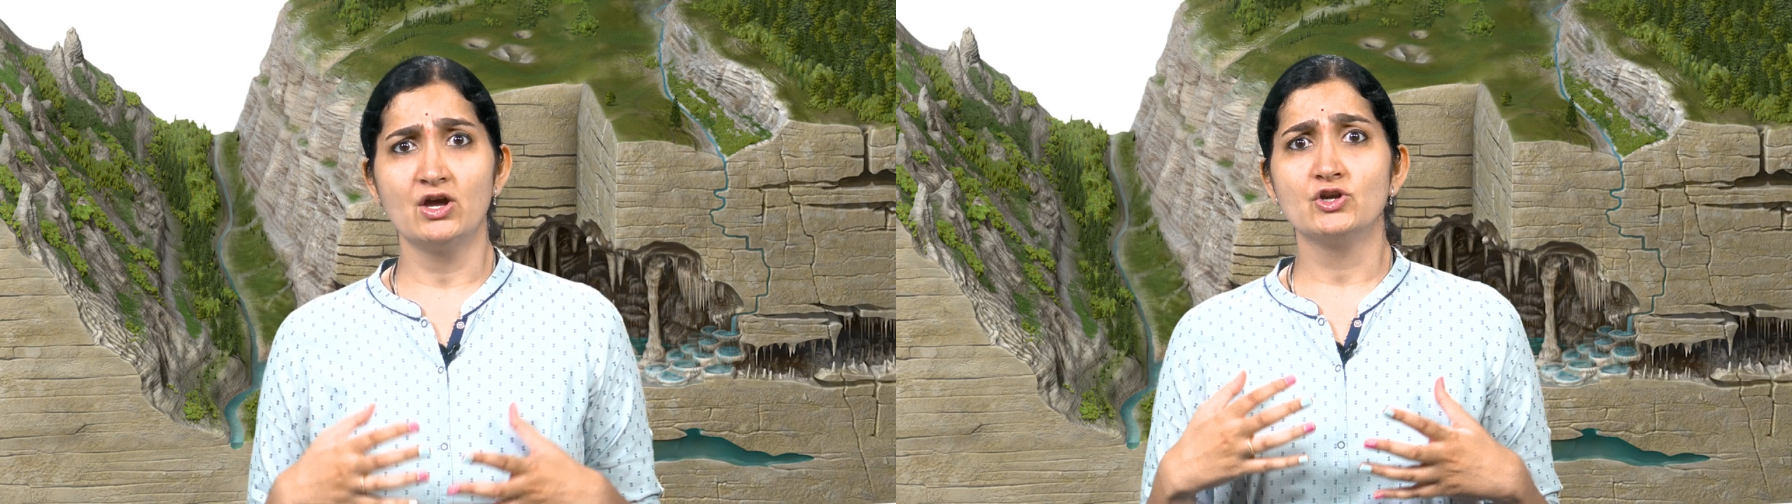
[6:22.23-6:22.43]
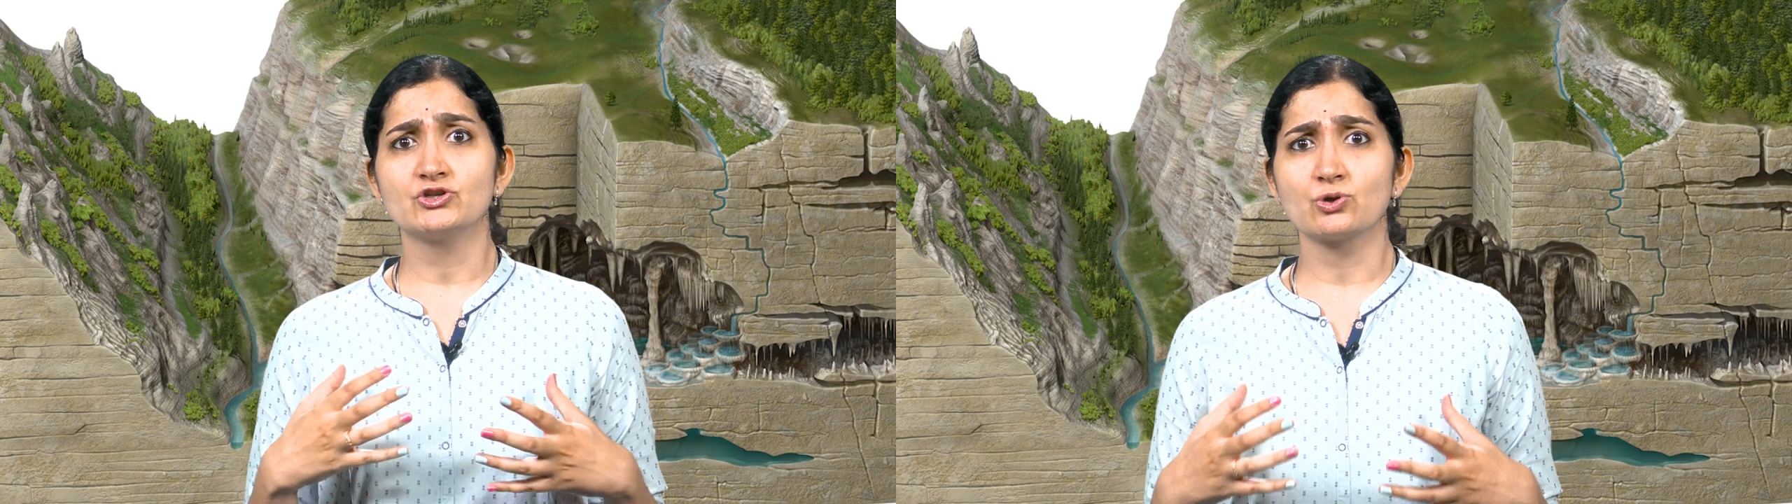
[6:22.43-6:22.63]

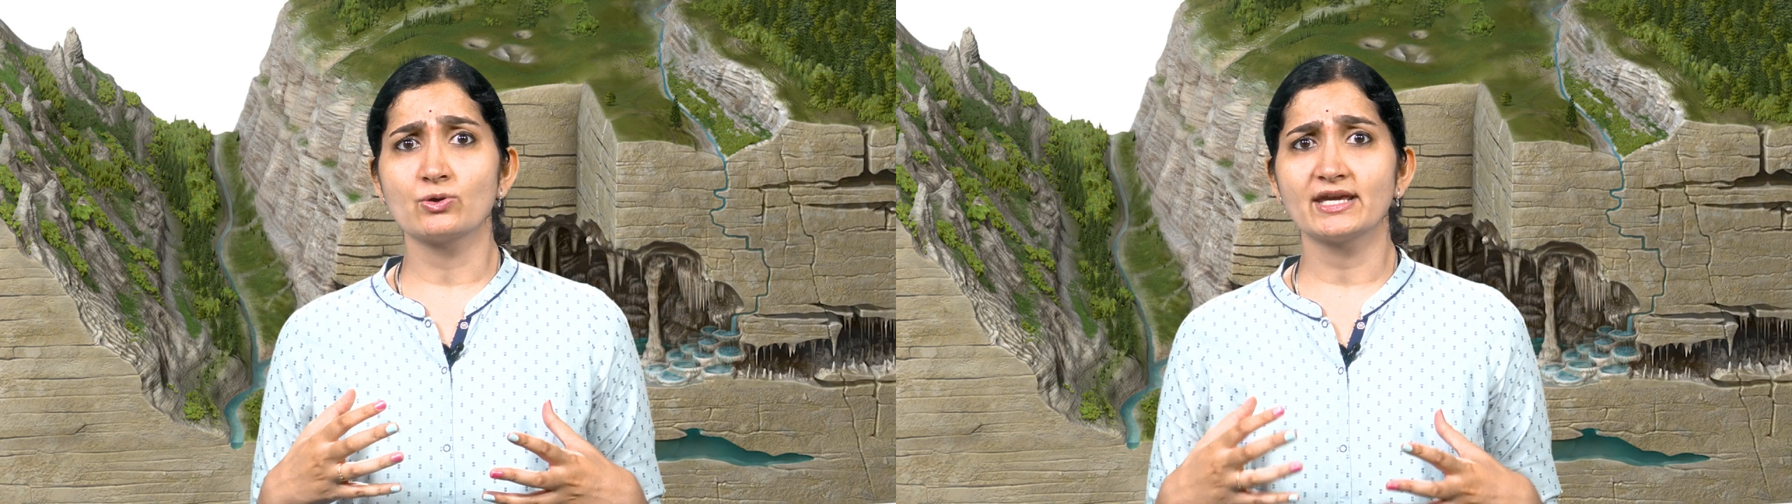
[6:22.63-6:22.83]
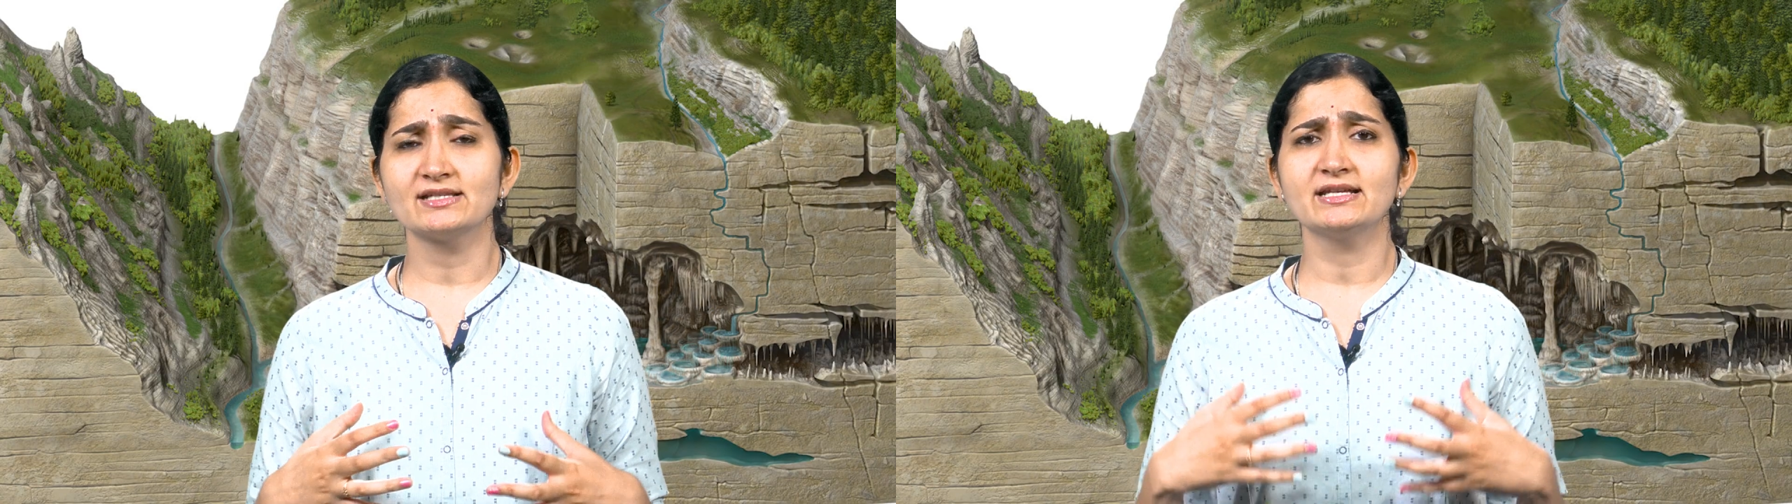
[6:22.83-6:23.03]

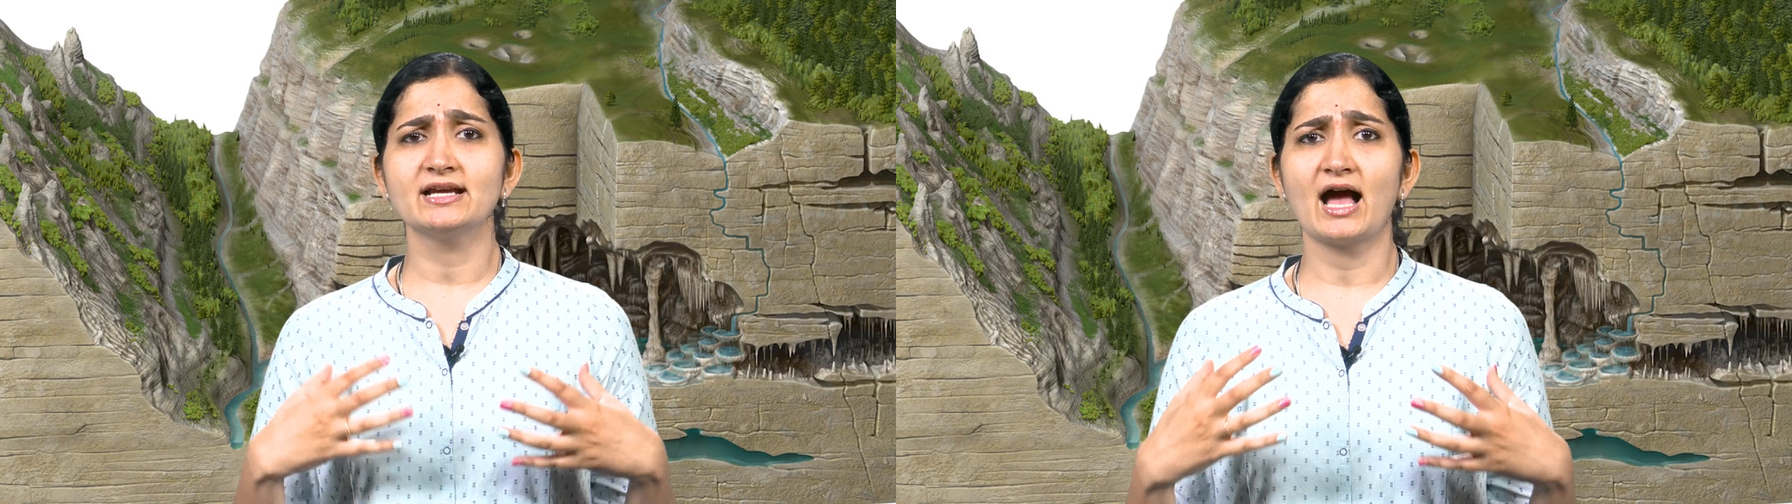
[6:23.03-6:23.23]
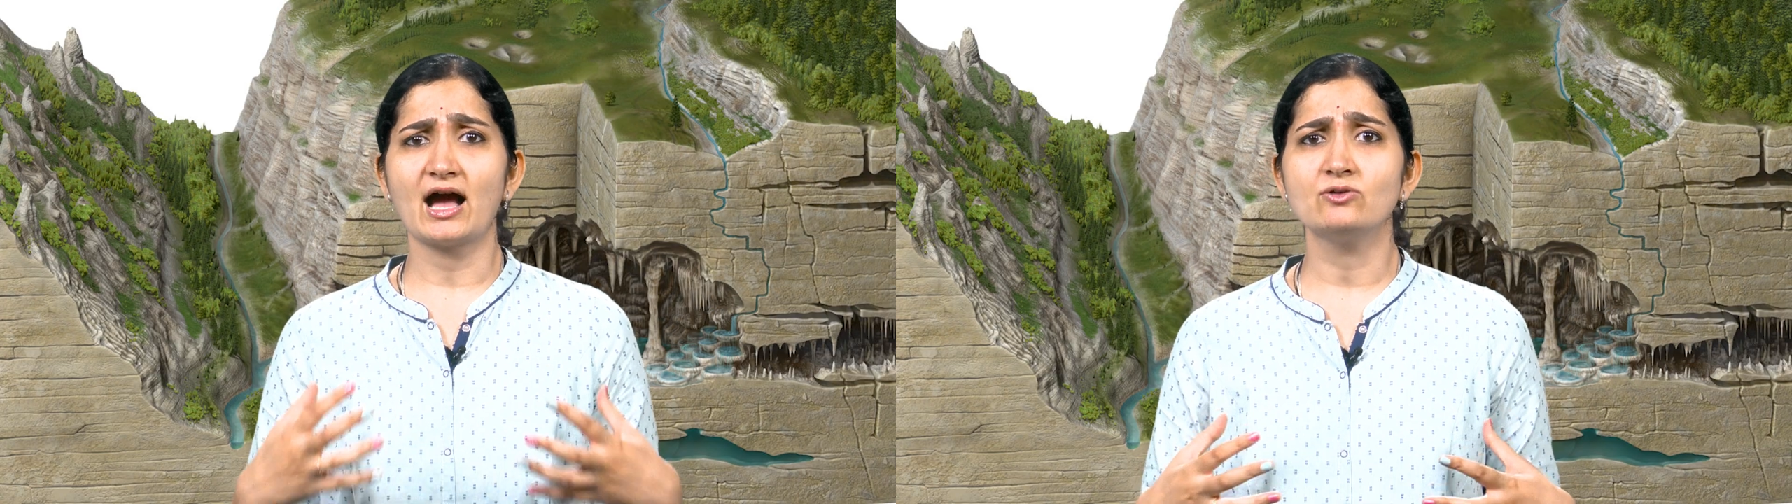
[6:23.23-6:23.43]
showcasing
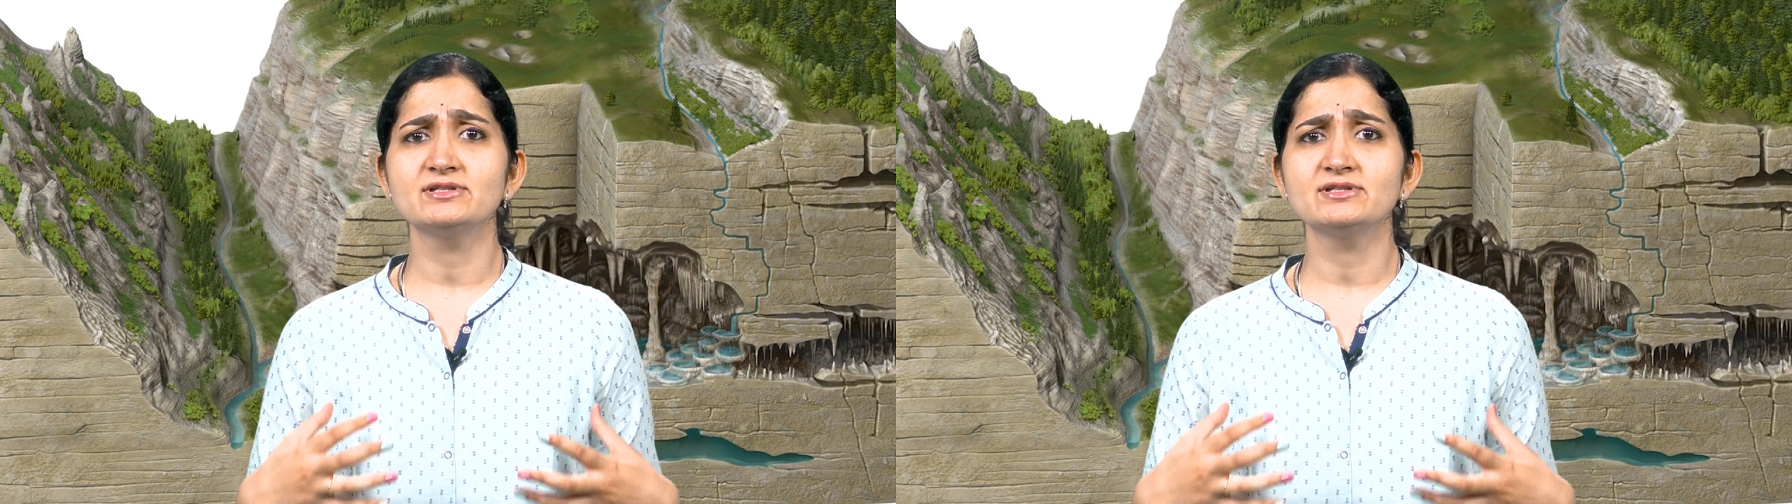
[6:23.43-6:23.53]
how